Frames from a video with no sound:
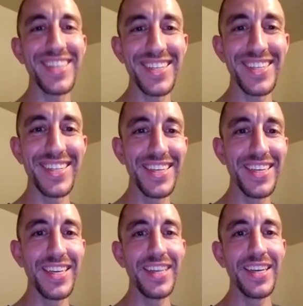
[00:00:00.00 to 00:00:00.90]

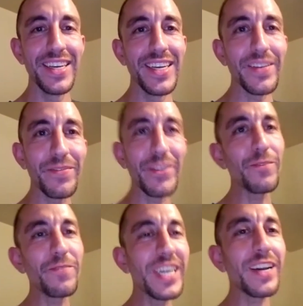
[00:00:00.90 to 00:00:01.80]
If you
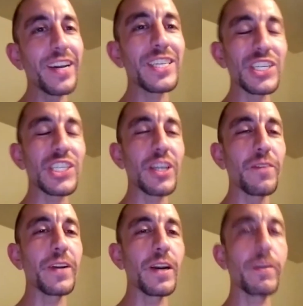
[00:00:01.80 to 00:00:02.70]
don't figure it out yourself,
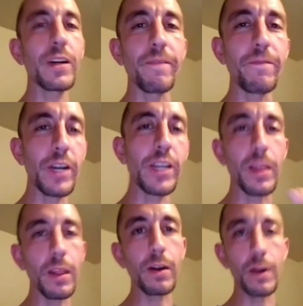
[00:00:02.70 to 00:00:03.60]
you're never gonna fucking learn.